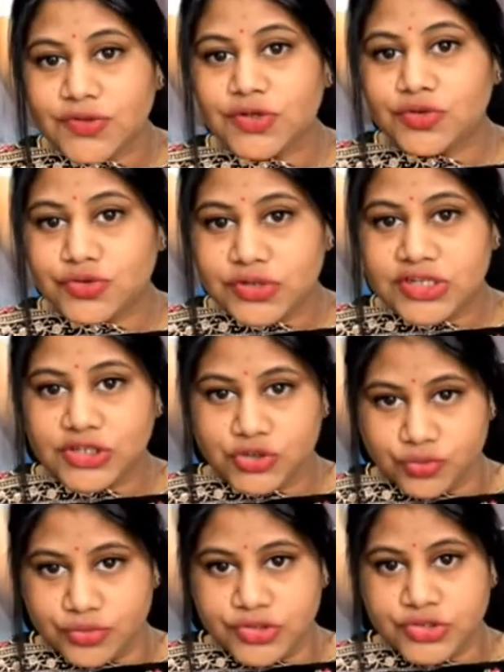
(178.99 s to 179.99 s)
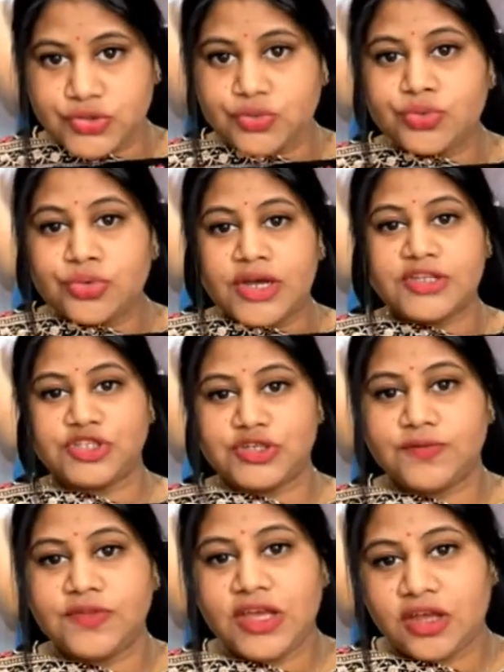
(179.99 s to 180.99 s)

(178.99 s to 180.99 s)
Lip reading: we usually use to achieve the